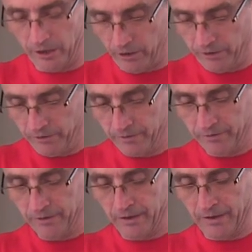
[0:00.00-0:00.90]
lid on,
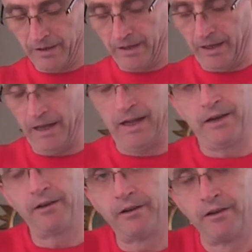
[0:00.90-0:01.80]

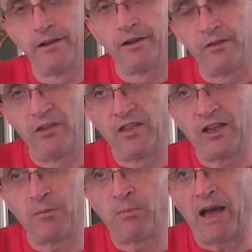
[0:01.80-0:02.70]
and you
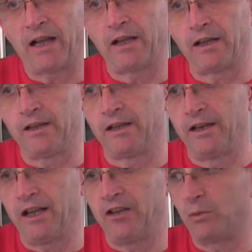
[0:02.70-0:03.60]
think back in the
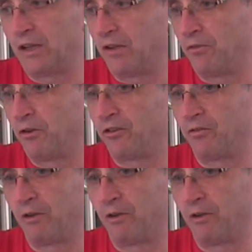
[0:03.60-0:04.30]
days when they first